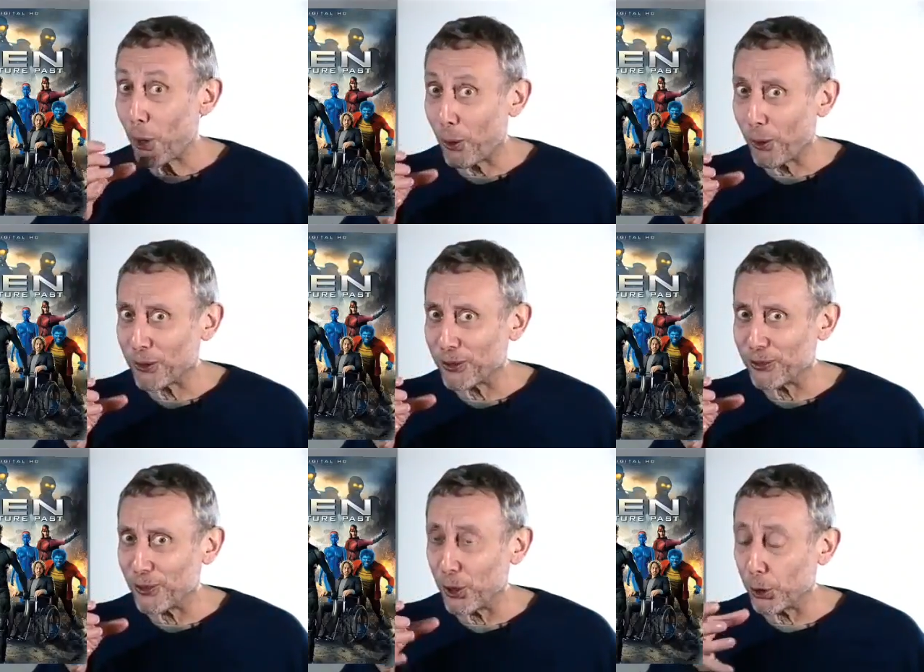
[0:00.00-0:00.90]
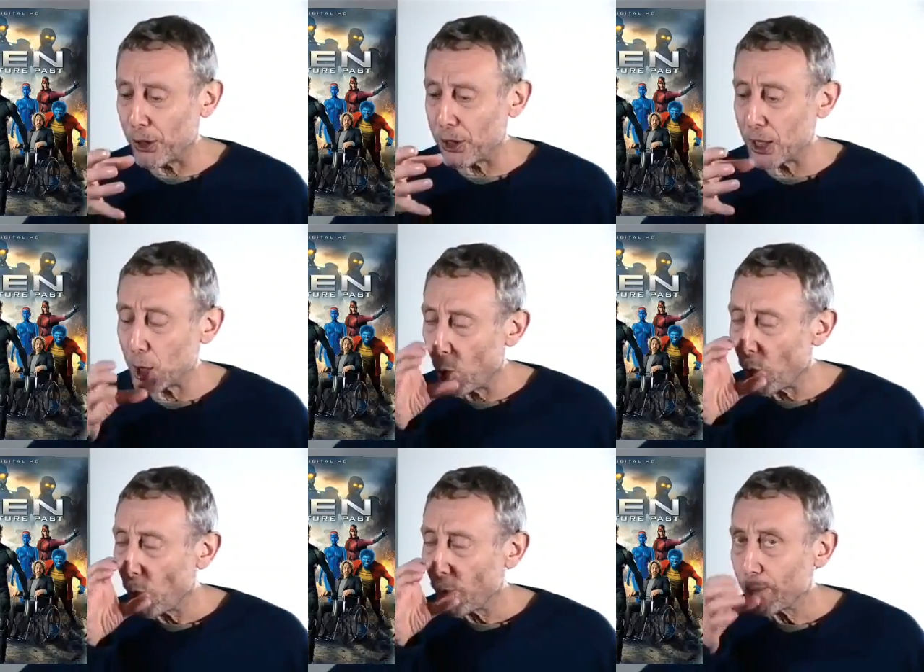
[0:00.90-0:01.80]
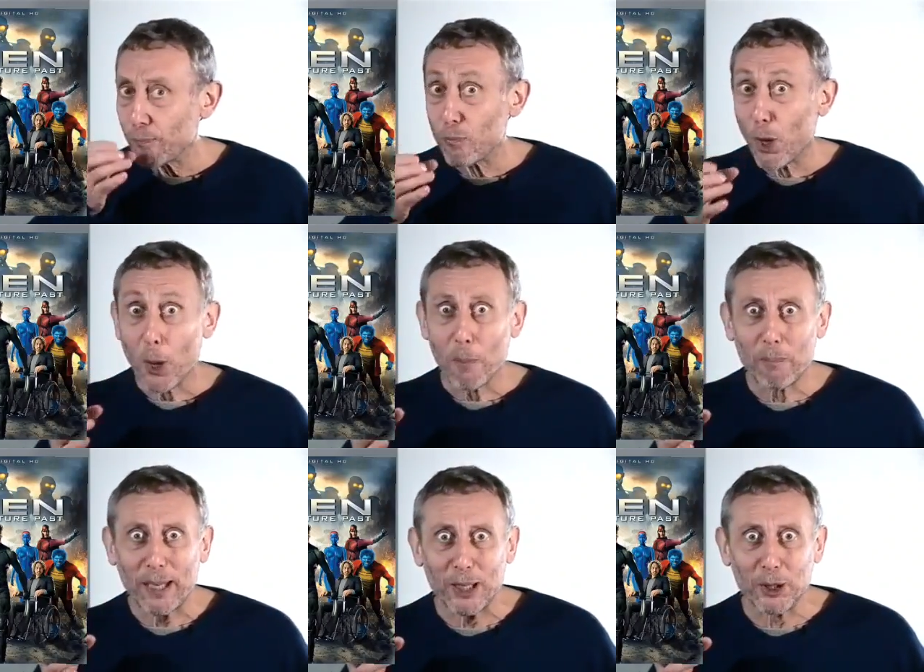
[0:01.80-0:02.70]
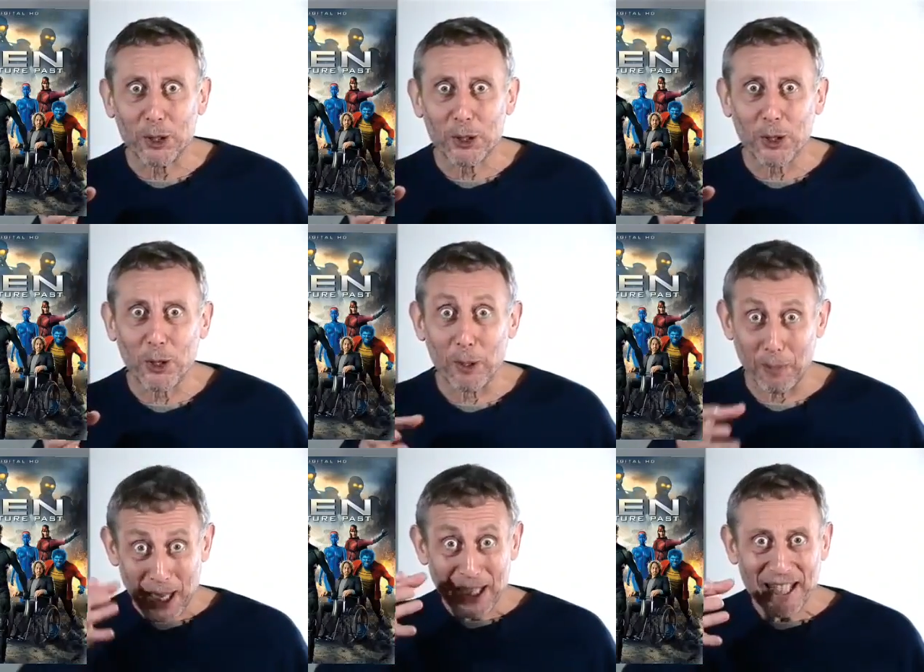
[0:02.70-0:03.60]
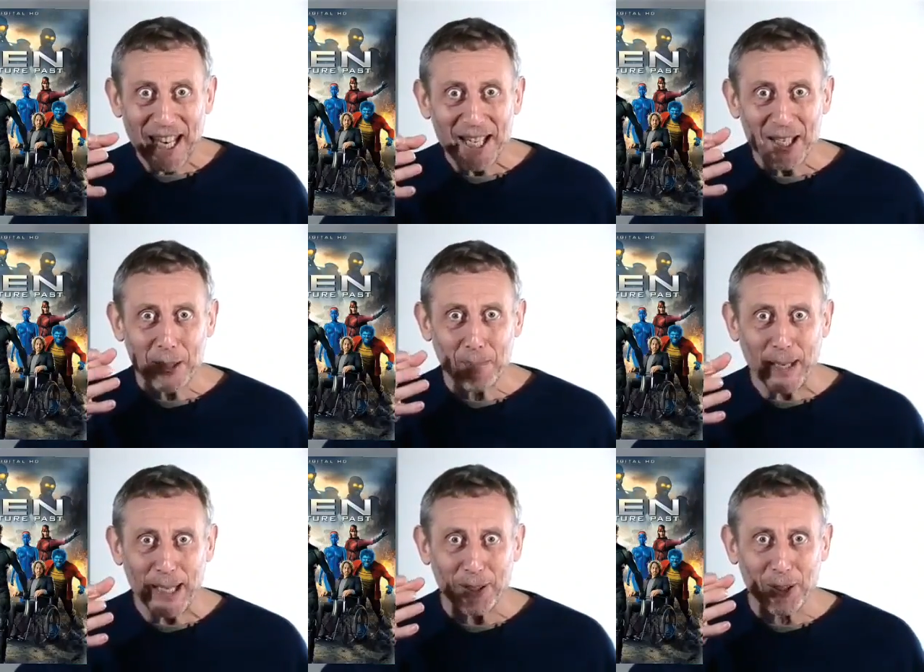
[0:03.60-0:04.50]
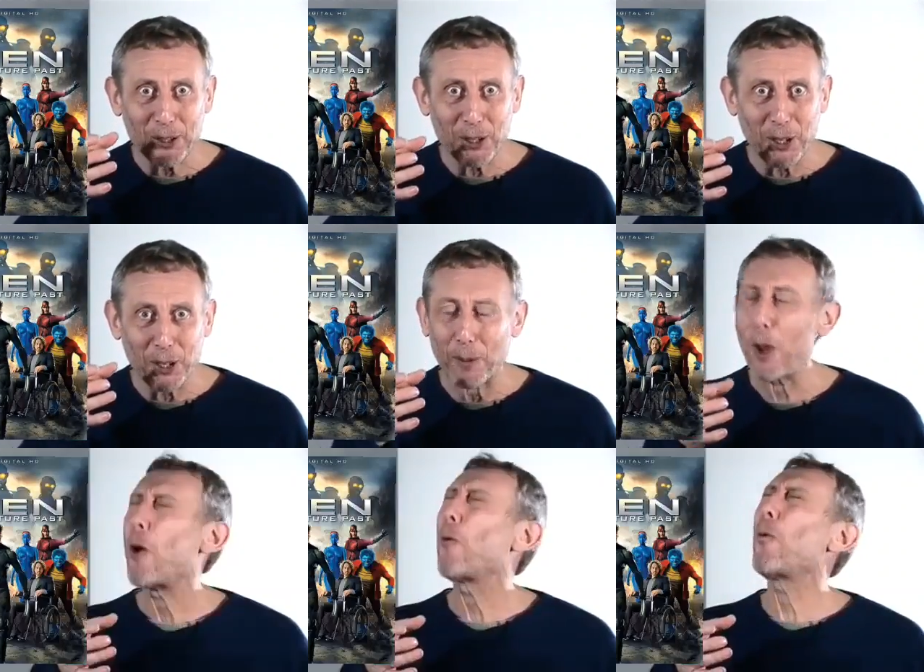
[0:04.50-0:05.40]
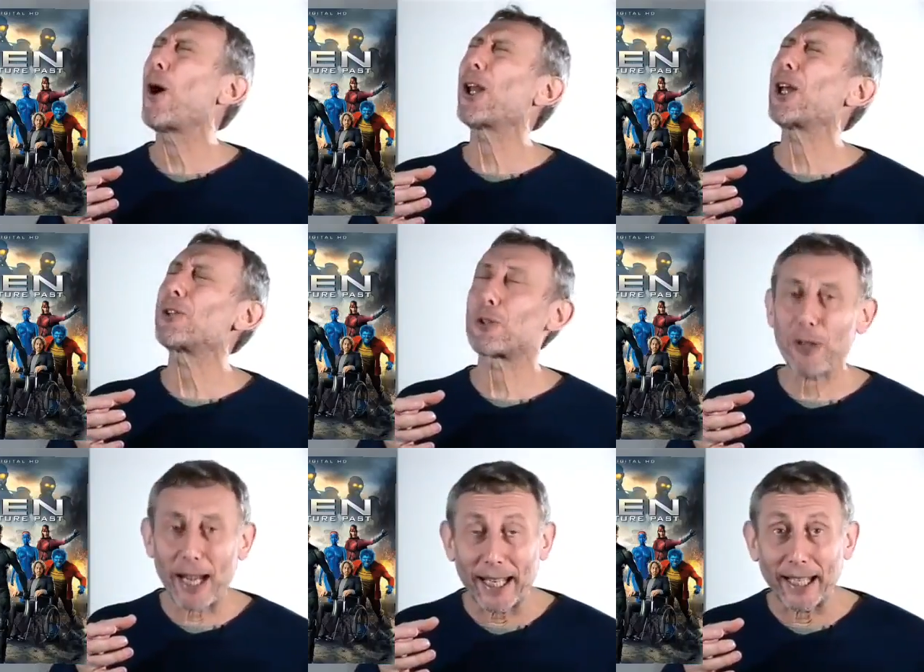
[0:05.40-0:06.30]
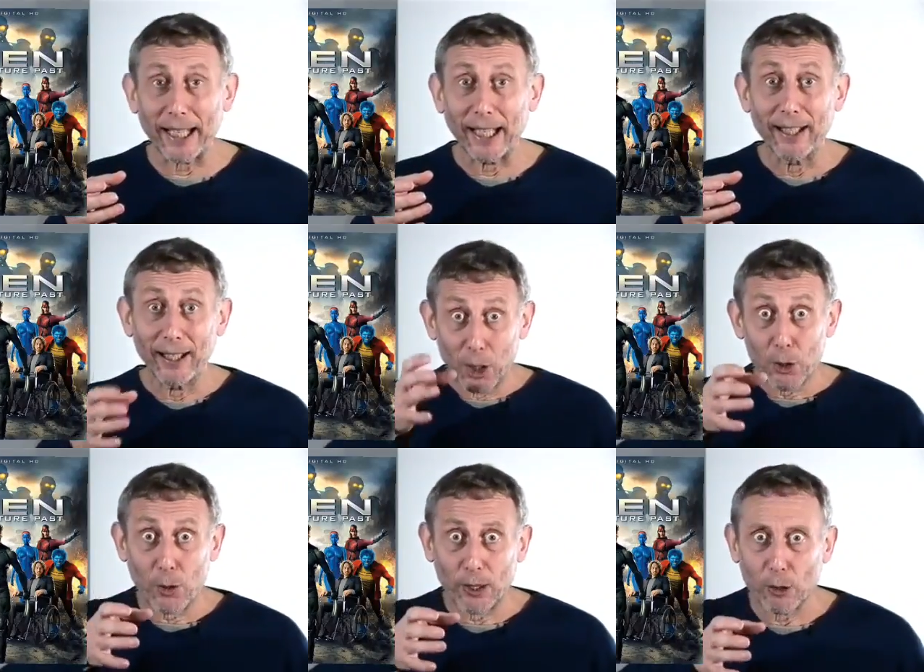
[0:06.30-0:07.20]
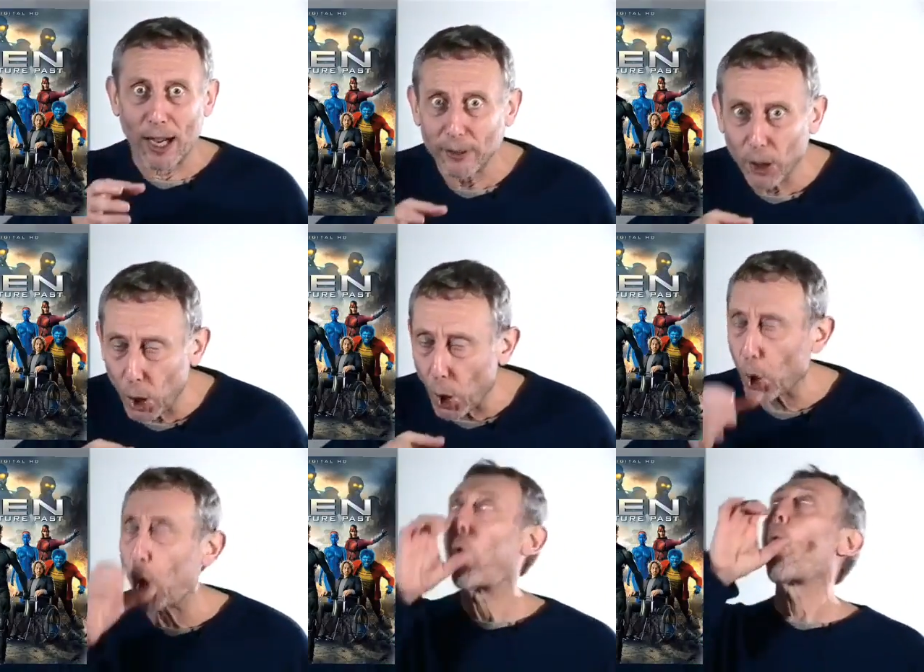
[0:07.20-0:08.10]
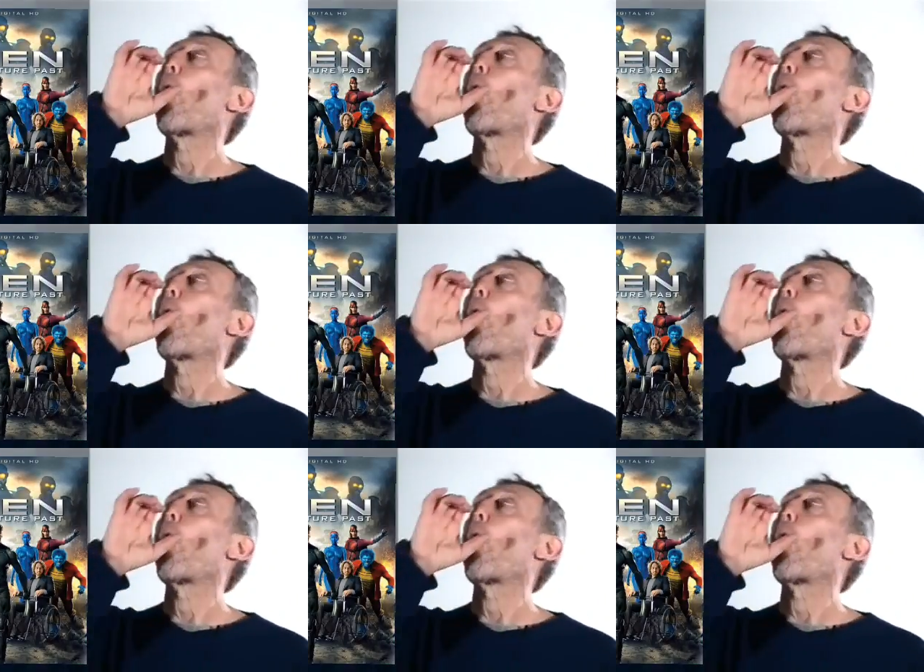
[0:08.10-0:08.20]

Oh, this is good. This is peach syrup, tinned peach syrup. What a drink. So I drank the lot.